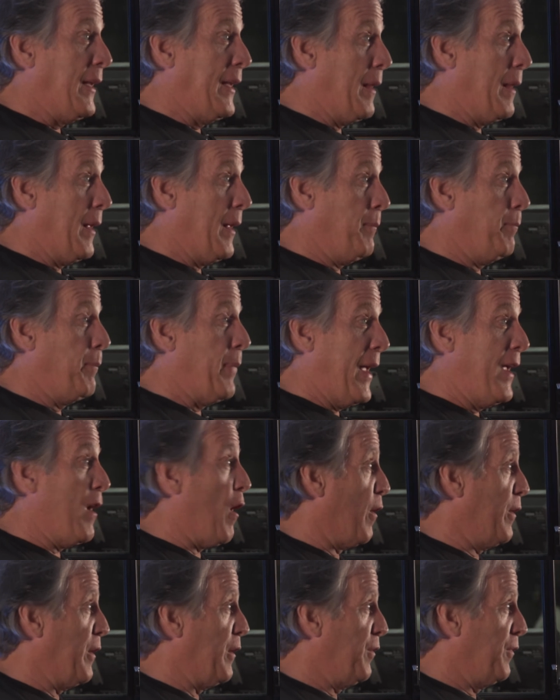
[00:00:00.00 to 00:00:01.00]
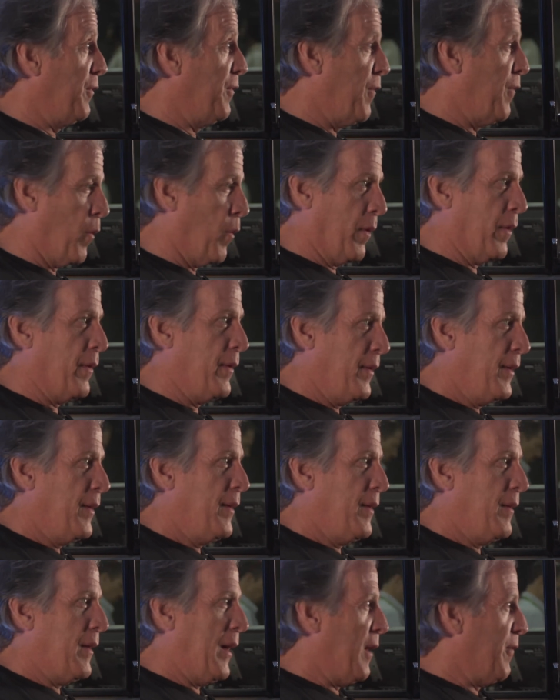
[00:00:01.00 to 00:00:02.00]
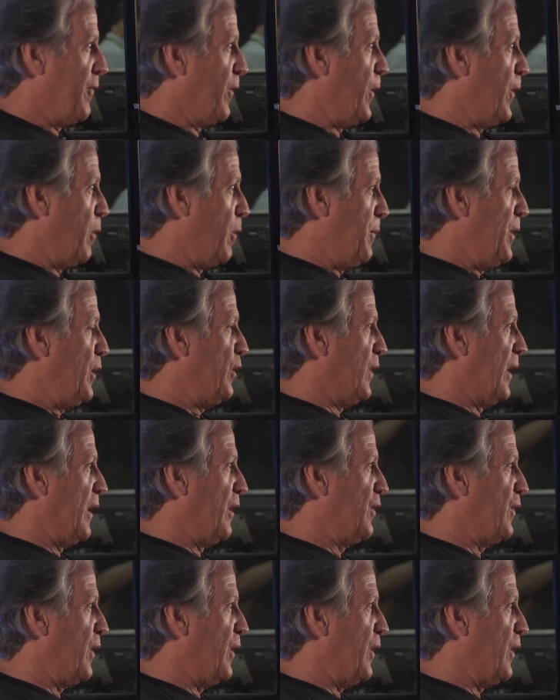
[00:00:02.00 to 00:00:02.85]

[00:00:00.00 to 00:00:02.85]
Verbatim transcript: and get and pay artists for their music.